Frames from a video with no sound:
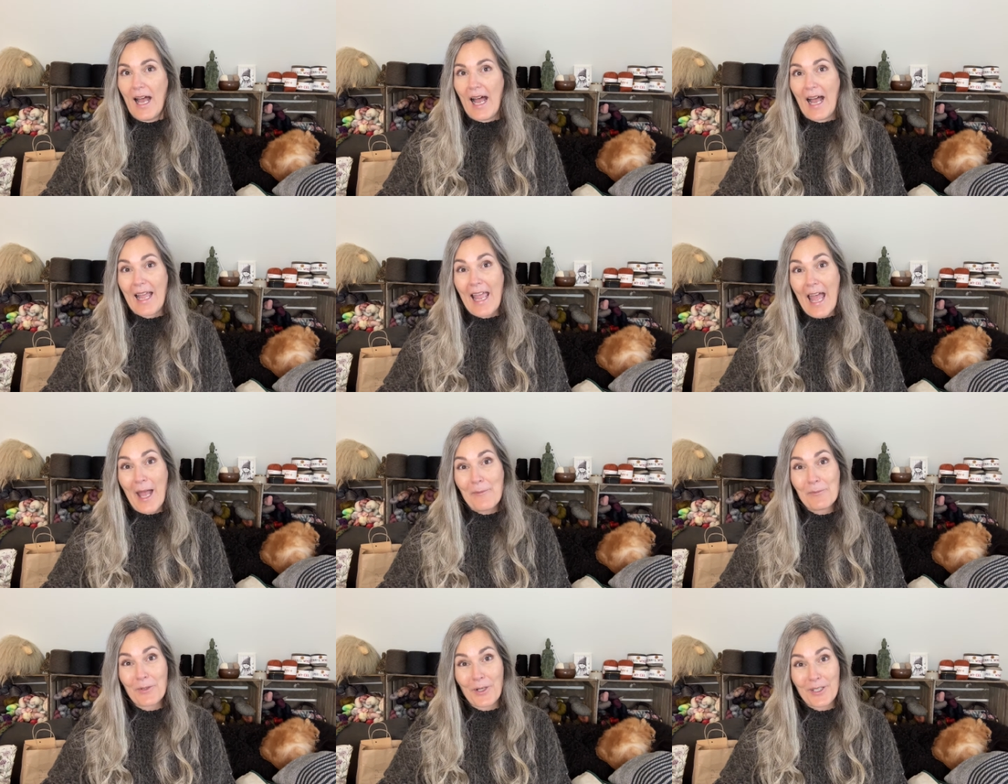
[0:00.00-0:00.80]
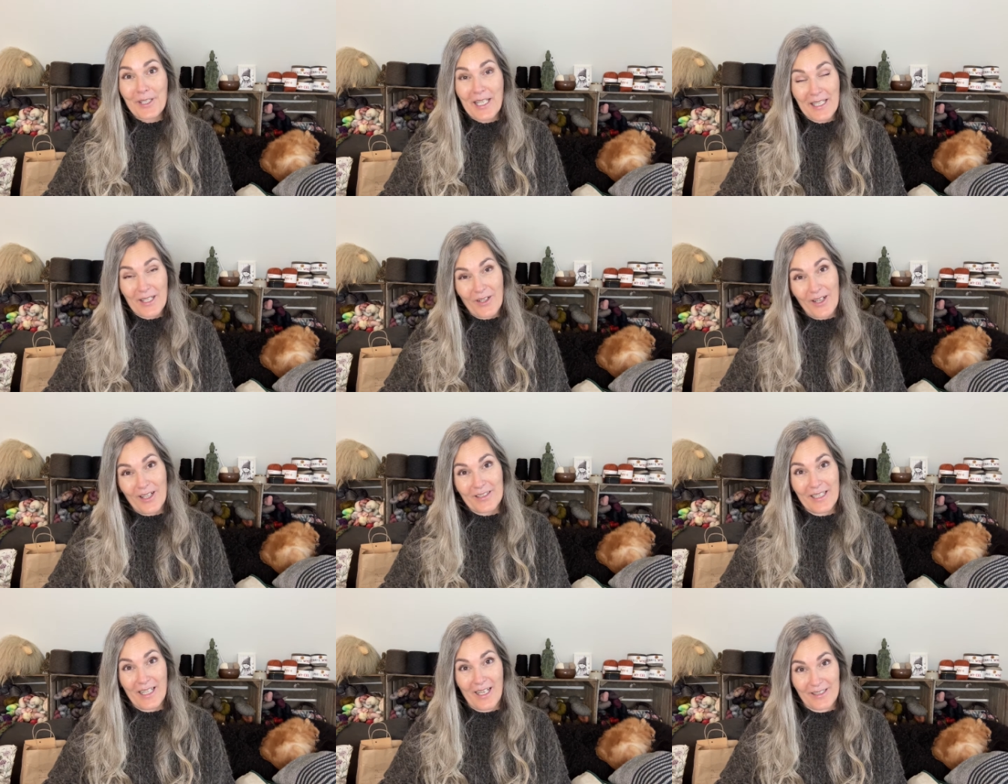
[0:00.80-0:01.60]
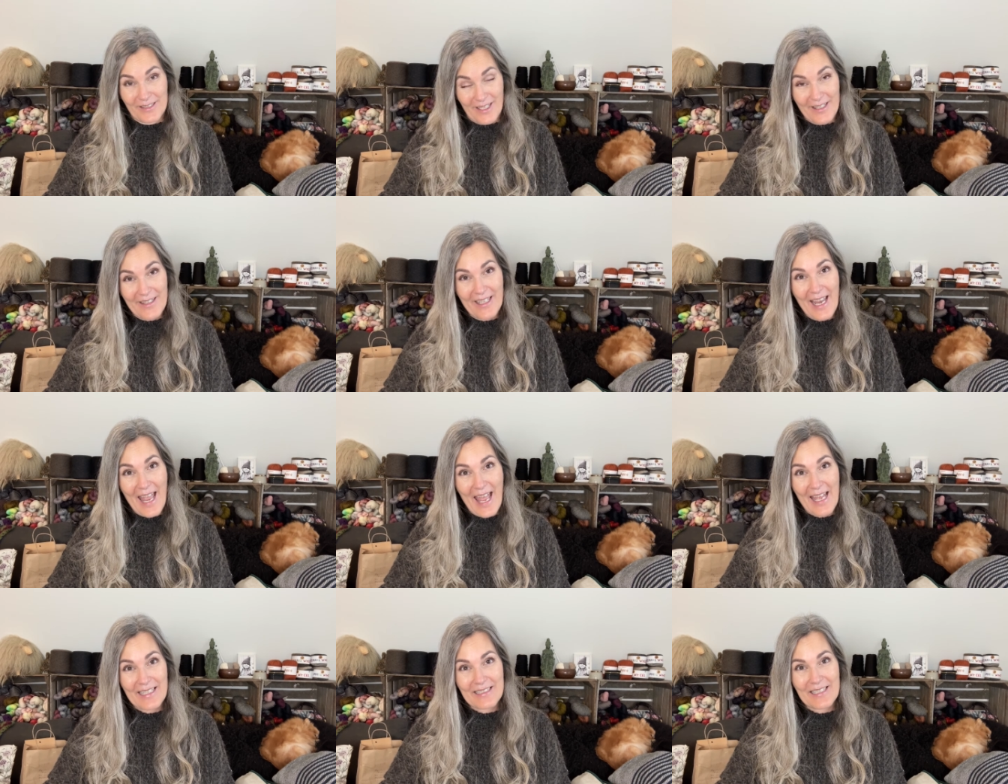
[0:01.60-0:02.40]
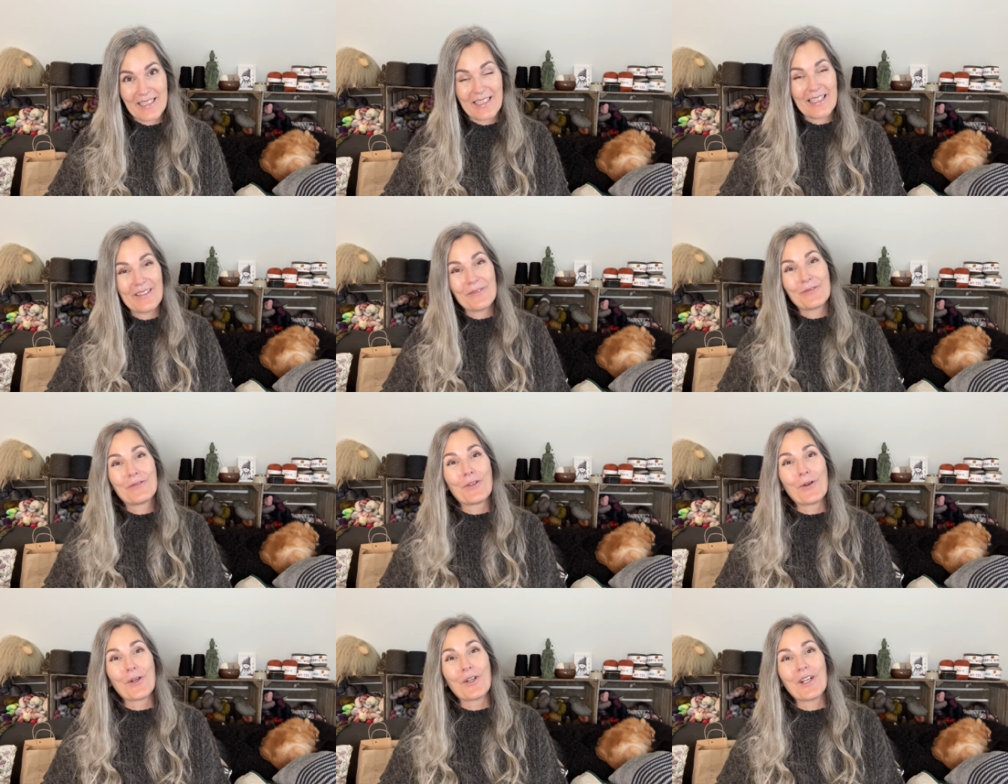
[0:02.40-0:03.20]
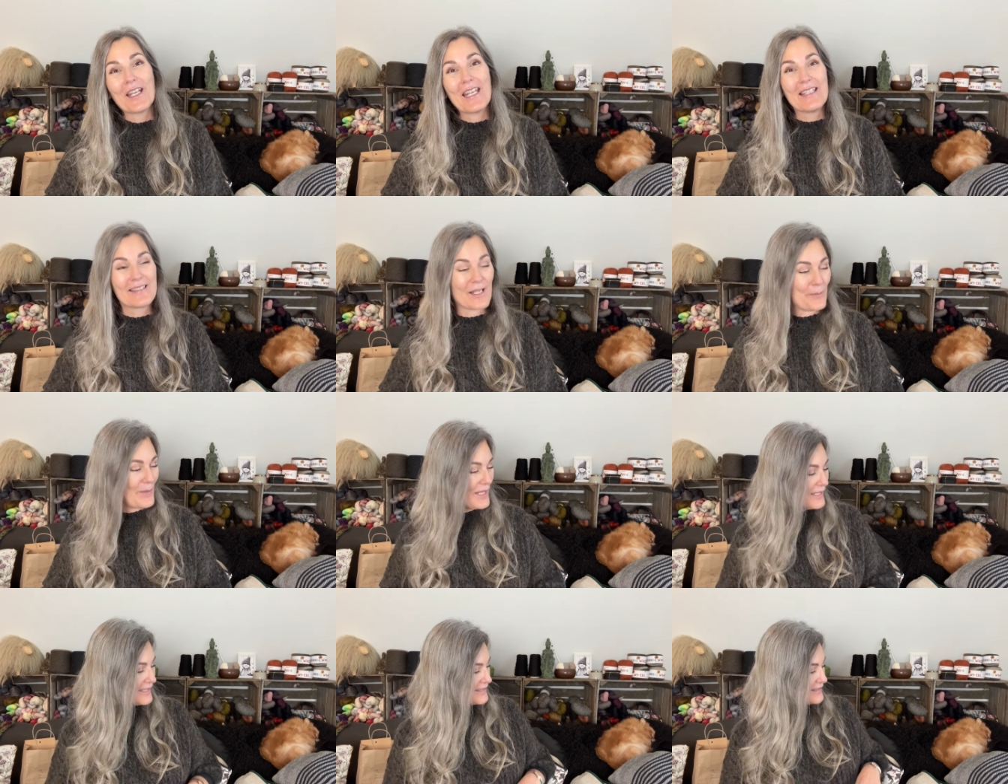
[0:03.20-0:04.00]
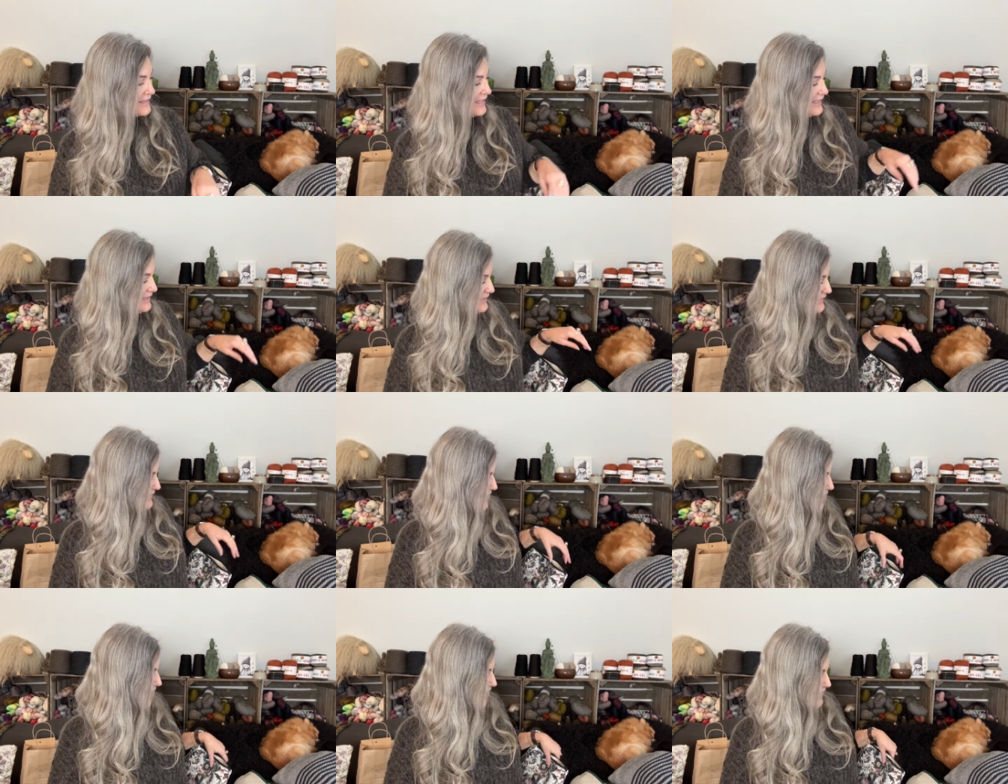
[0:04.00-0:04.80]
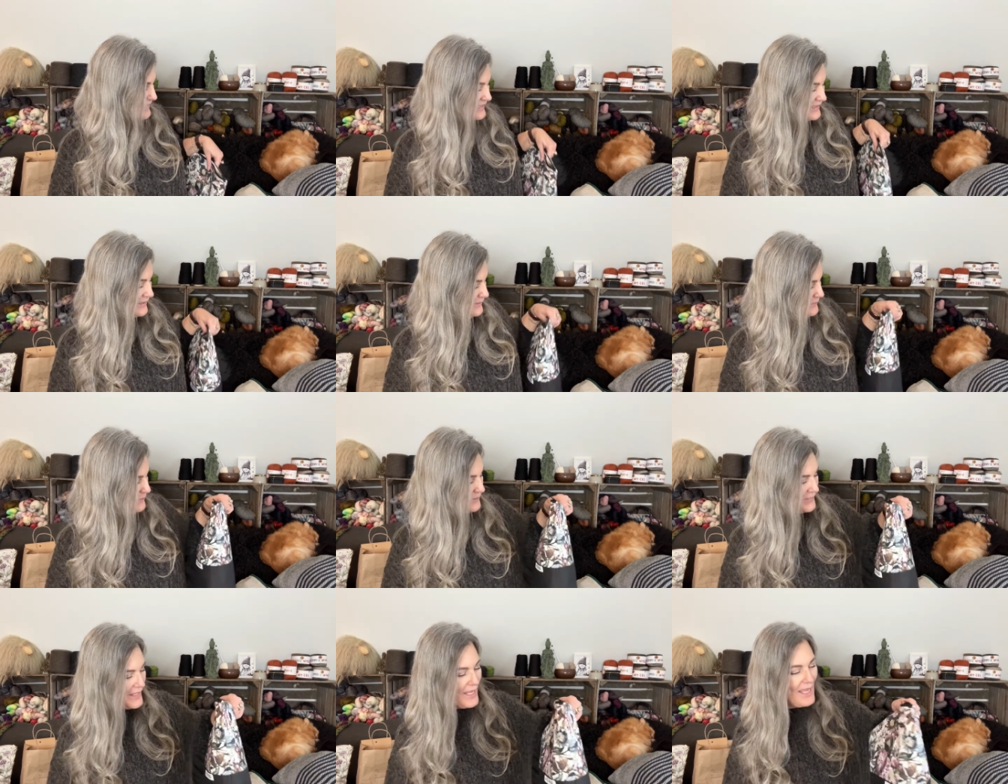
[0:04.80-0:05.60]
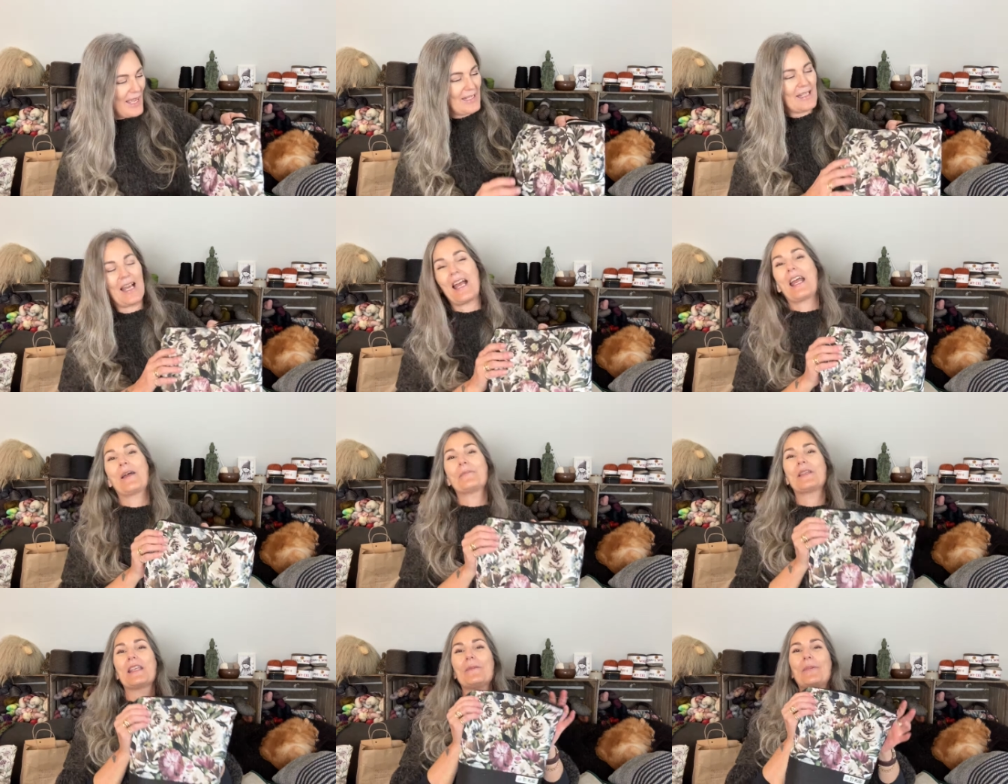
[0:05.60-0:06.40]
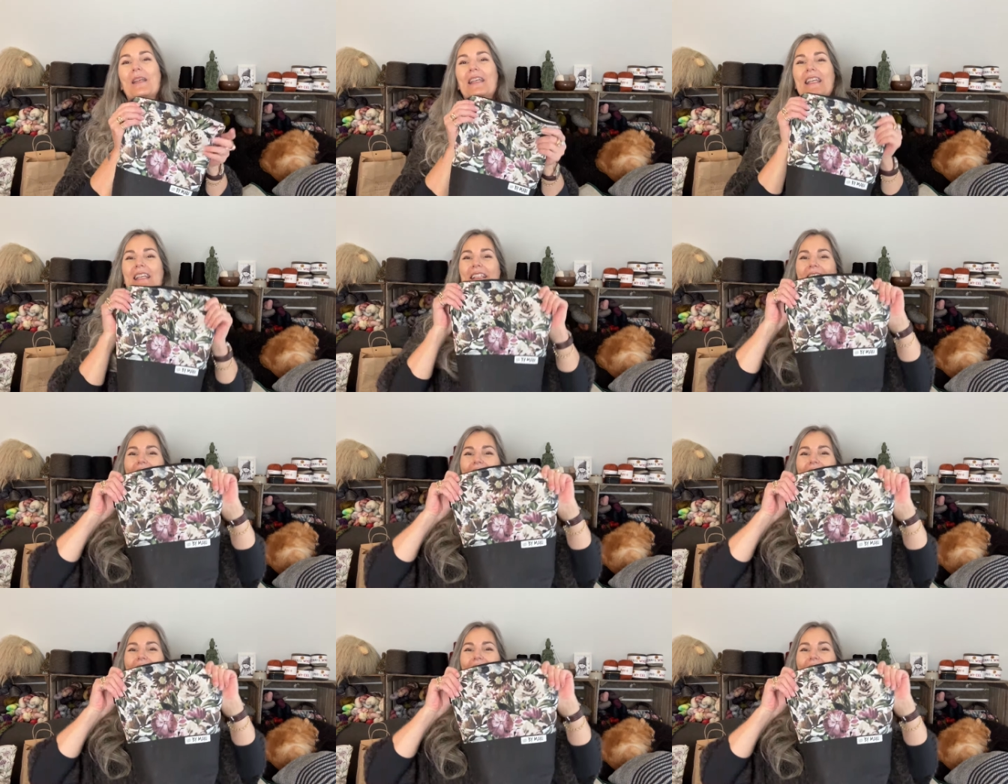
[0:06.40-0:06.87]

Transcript: I am working on another hat for Isabella's dad. And I am keeping it